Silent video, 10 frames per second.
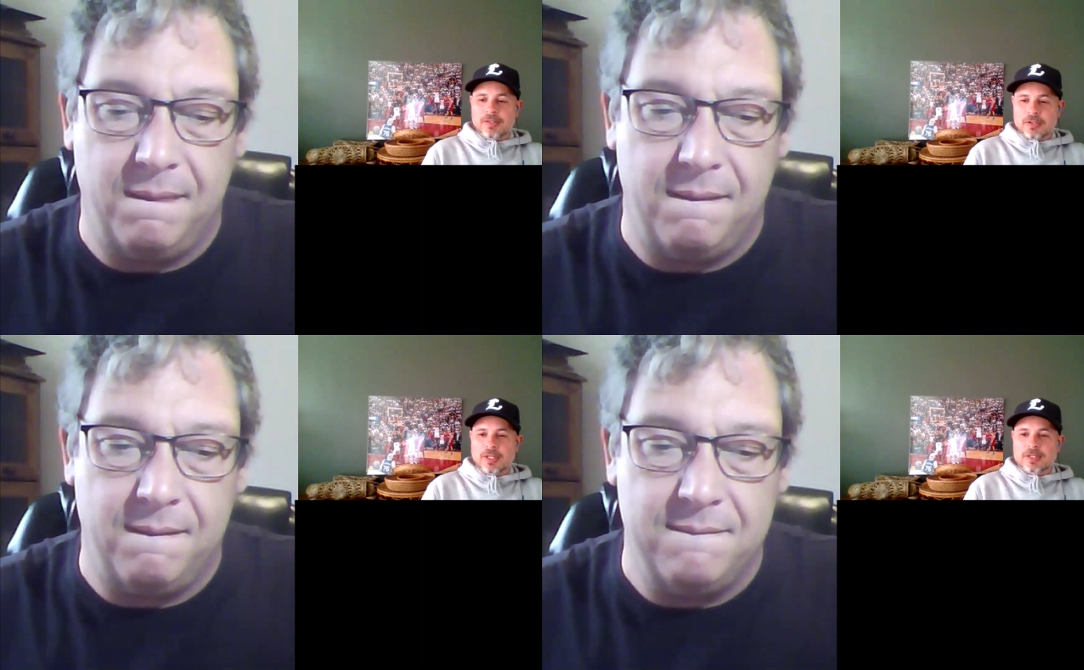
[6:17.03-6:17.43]
Speaker 1: in
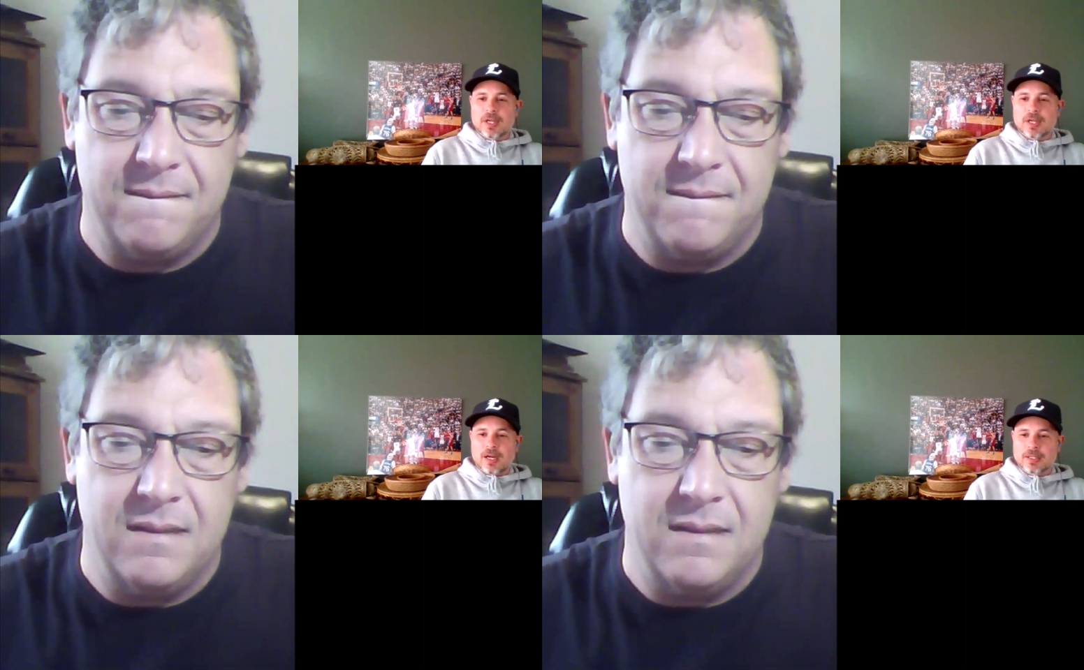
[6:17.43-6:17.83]
during
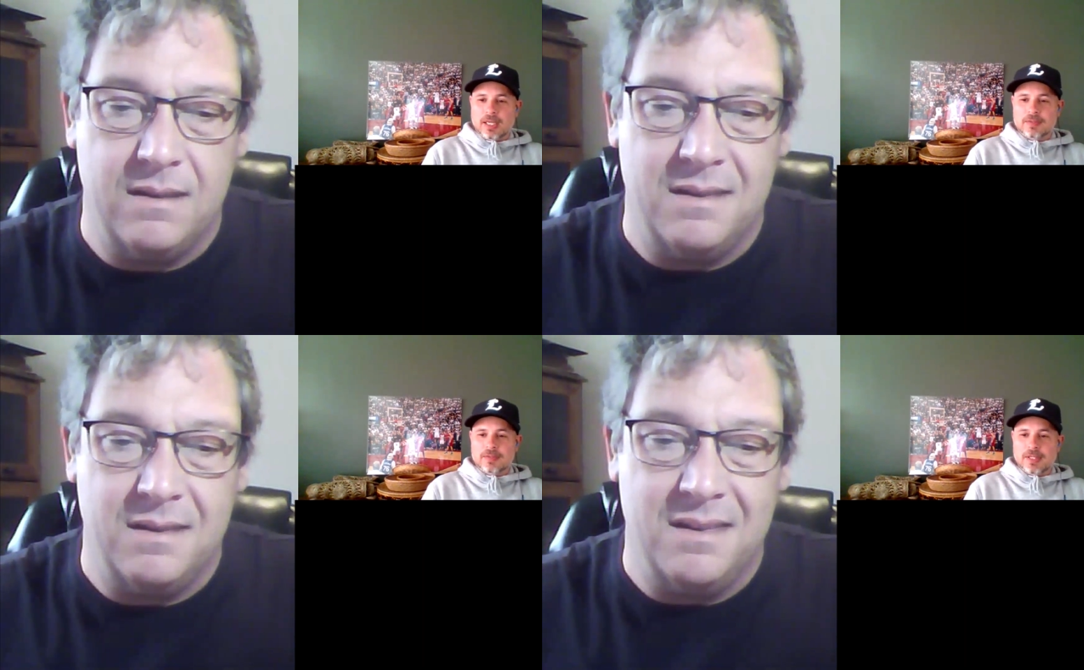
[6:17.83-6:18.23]
soccer
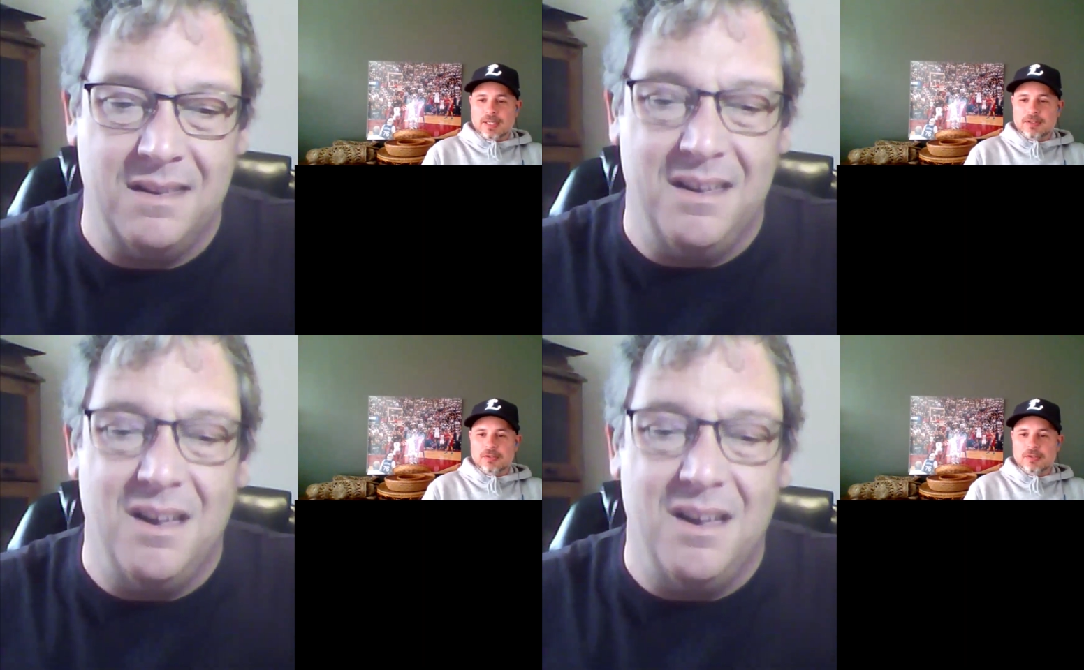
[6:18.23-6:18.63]
games than I
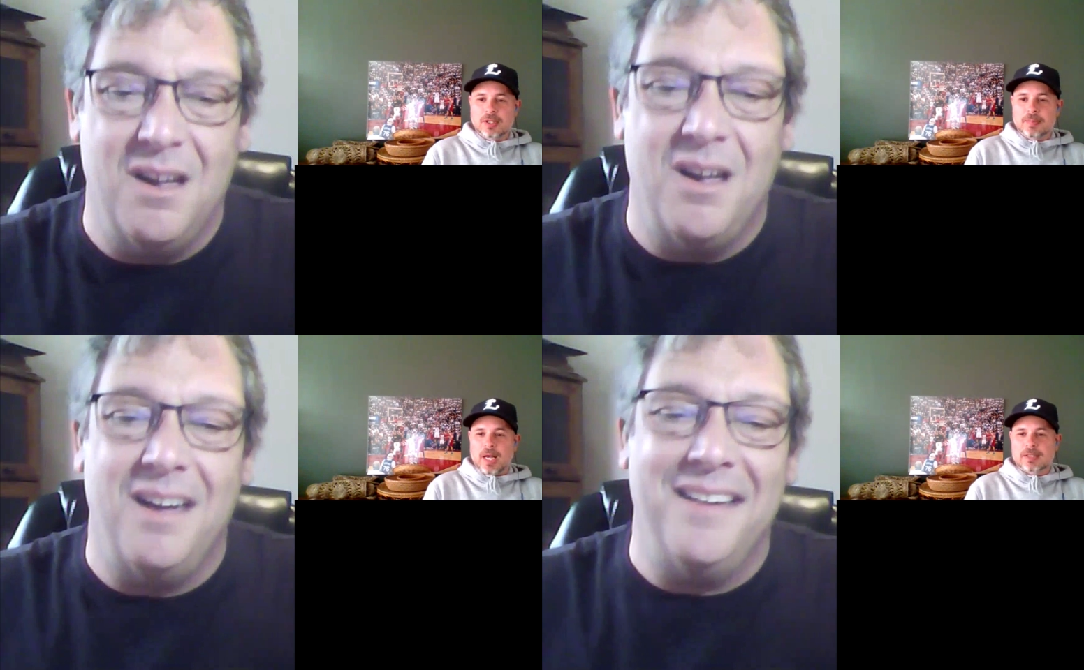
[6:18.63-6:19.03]
do
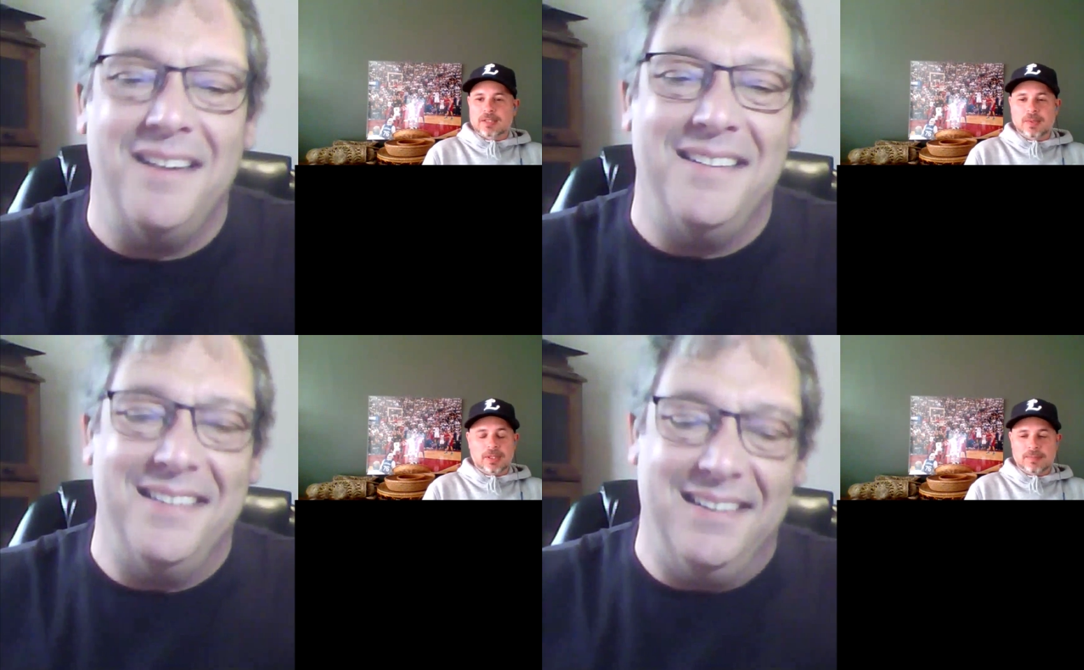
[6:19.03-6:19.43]
during
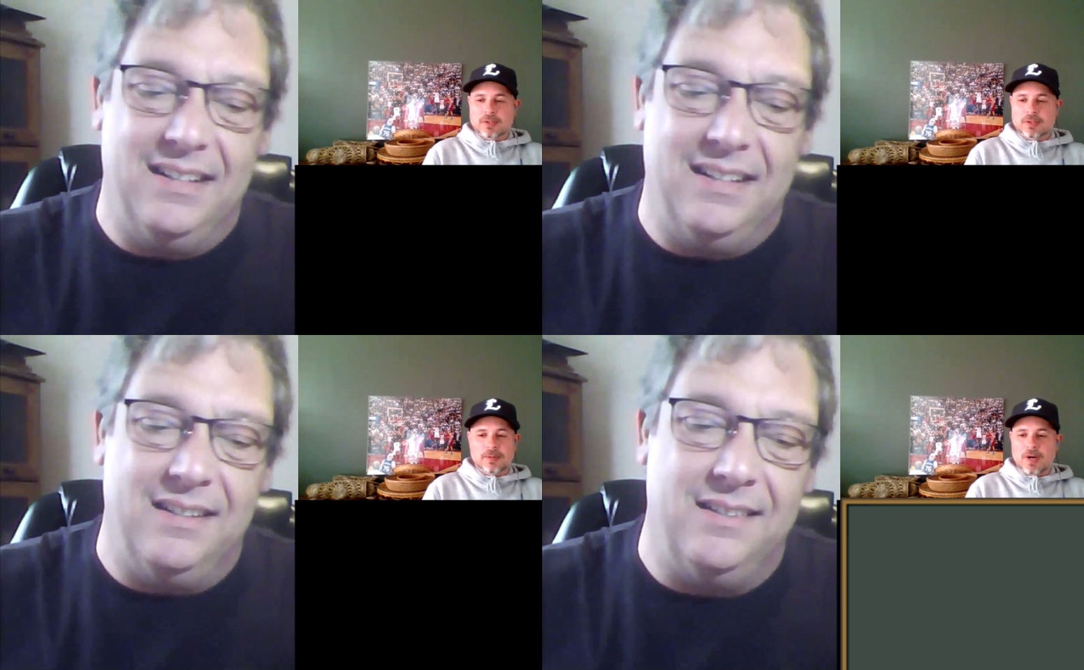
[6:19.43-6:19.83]
basketball games.
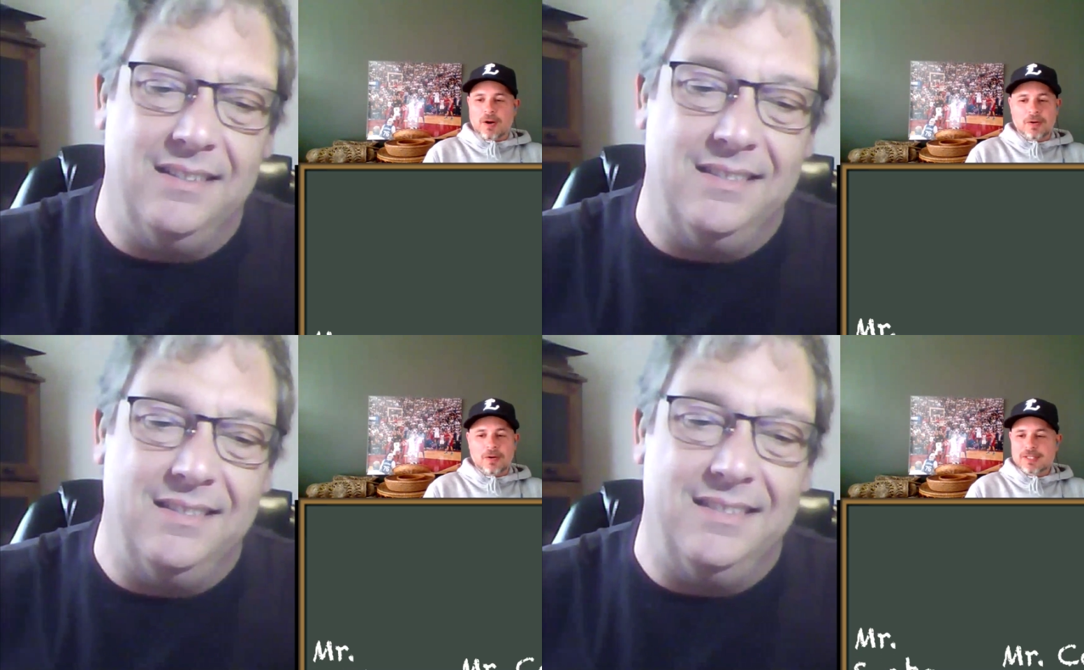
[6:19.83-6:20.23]
So I'm
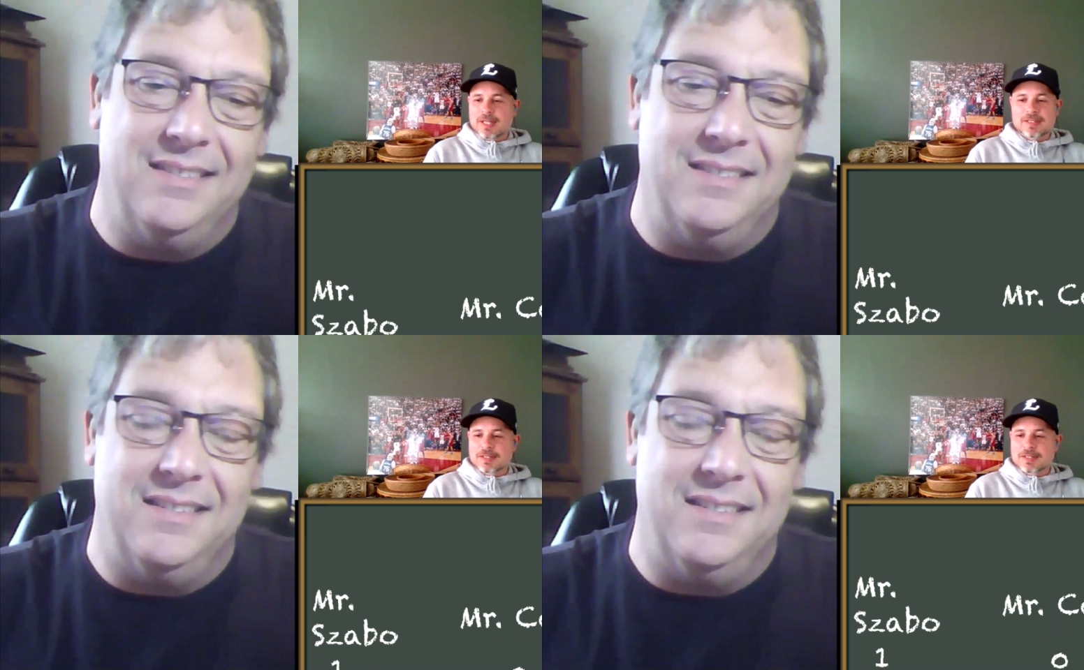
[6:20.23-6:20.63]
always, thanks